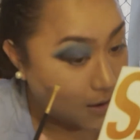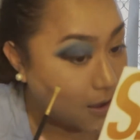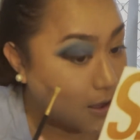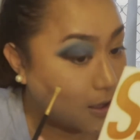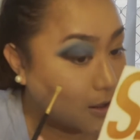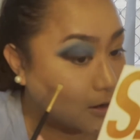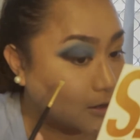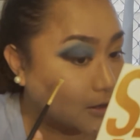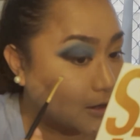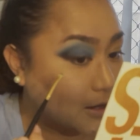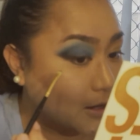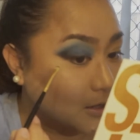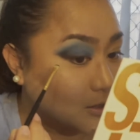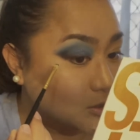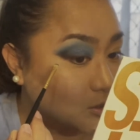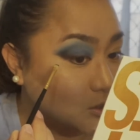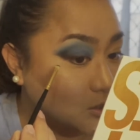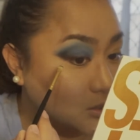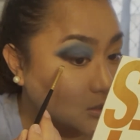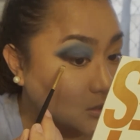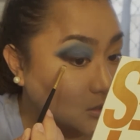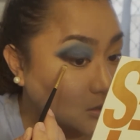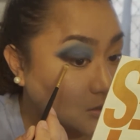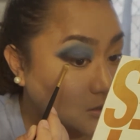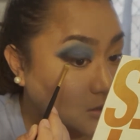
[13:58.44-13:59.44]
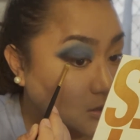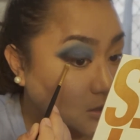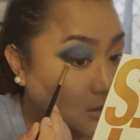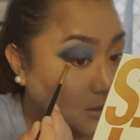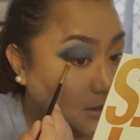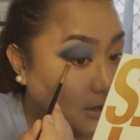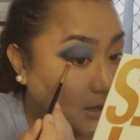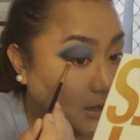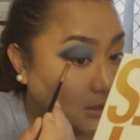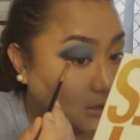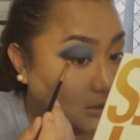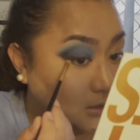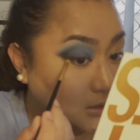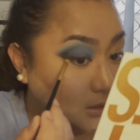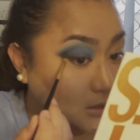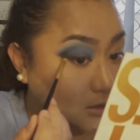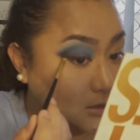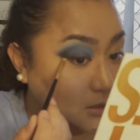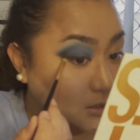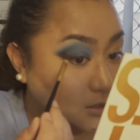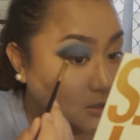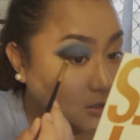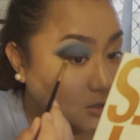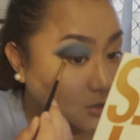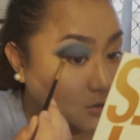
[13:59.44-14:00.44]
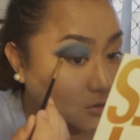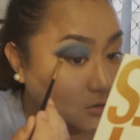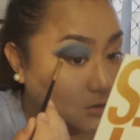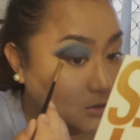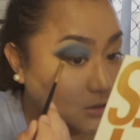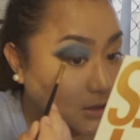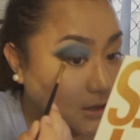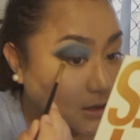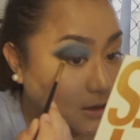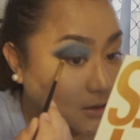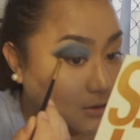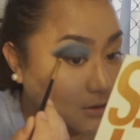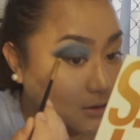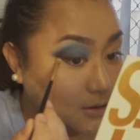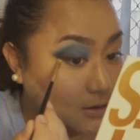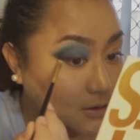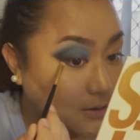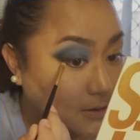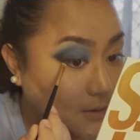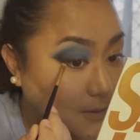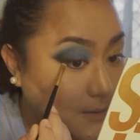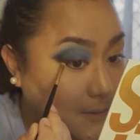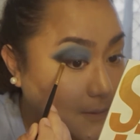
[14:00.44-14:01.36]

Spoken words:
And then just connecting these two together.